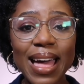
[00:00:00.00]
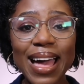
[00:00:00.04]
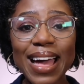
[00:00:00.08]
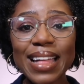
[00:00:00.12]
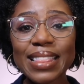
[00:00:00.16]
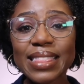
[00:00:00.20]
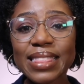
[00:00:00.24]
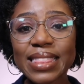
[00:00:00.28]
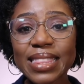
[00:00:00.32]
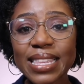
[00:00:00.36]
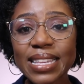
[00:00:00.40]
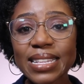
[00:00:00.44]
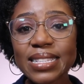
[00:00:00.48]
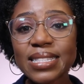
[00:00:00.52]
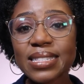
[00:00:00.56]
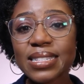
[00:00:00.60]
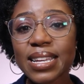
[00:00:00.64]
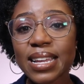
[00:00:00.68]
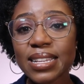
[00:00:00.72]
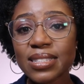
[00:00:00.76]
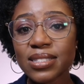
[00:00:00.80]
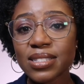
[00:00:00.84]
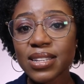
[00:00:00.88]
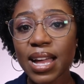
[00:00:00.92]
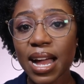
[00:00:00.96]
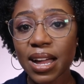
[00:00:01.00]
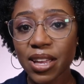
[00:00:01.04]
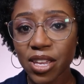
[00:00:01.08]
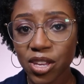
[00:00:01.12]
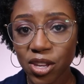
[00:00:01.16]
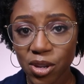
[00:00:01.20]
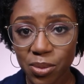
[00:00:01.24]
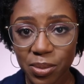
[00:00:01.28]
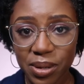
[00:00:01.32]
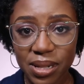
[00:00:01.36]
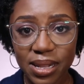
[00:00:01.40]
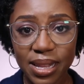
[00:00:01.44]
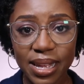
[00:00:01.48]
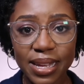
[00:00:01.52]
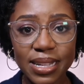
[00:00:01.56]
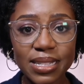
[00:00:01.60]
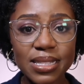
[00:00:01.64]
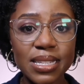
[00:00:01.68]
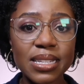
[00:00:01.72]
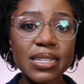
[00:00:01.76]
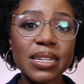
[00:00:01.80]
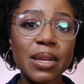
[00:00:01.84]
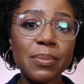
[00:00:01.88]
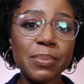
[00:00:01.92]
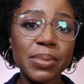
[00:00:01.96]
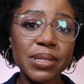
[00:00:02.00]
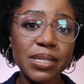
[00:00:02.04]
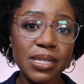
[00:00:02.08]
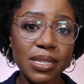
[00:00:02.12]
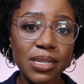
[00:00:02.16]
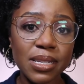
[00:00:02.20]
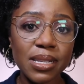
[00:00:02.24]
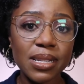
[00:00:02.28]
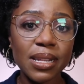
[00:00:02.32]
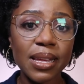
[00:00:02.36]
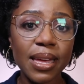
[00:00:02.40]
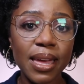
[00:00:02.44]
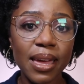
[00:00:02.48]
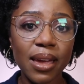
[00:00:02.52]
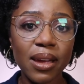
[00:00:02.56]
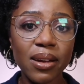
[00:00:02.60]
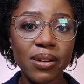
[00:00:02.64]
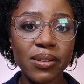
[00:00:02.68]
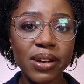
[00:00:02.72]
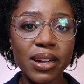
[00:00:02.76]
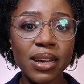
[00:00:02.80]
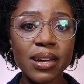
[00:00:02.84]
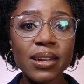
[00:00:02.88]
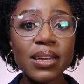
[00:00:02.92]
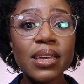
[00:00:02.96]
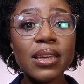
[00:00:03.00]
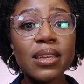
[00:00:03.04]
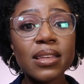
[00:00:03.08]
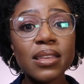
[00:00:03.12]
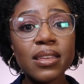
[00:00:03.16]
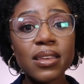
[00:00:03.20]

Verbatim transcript: and this tends to accumulate in a particular area,